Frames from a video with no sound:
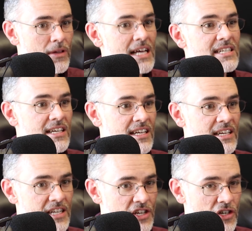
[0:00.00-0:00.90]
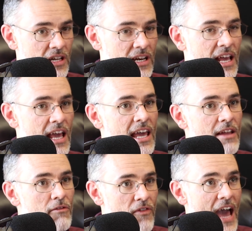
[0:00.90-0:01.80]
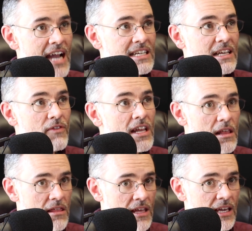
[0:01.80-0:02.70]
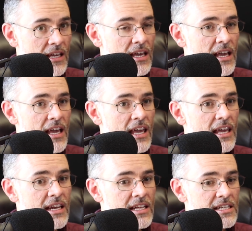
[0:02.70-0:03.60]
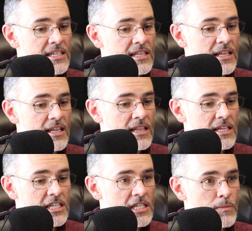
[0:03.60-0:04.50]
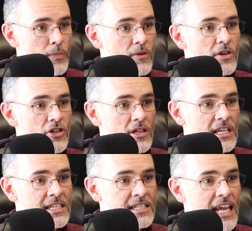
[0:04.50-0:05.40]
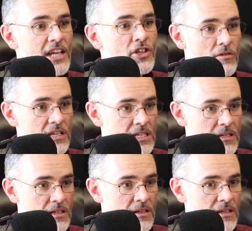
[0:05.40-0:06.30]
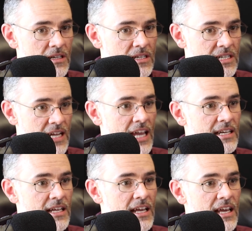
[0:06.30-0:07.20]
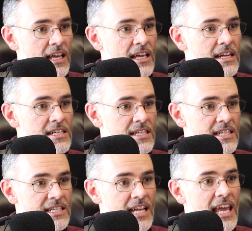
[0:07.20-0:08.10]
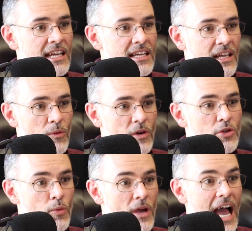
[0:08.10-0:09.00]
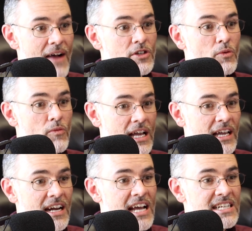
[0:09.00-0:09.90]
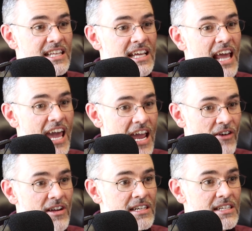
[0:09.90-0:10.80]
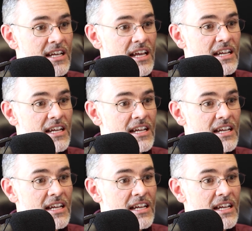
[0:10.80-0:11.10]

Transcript: blessed condition. In fact, if anything, it is the spiritually dangerous state. It is a state in which we have to recognize the inherent